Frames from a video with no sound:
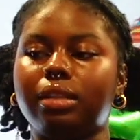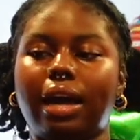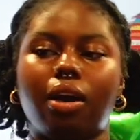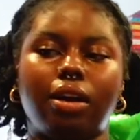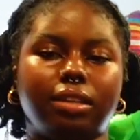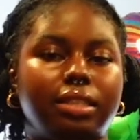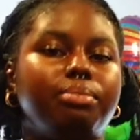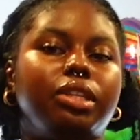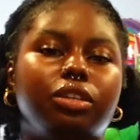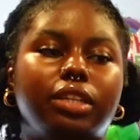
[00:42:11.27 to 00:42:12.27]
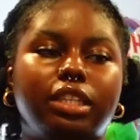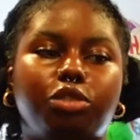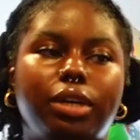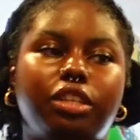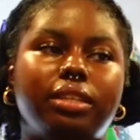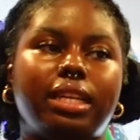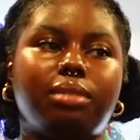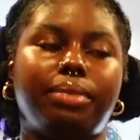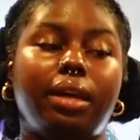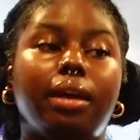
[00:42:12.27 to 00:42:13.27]
that are in similar situations
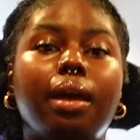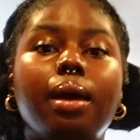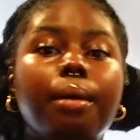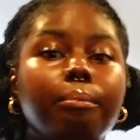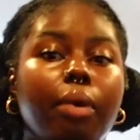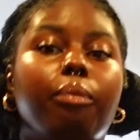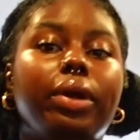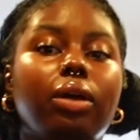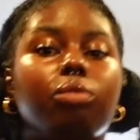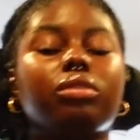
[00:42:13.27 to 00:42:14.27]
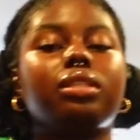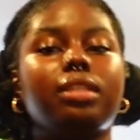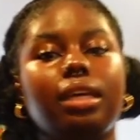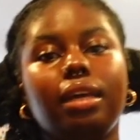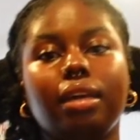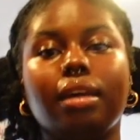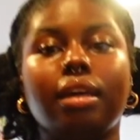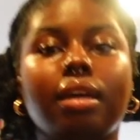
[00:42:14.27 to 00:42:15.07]
as me, but we don't see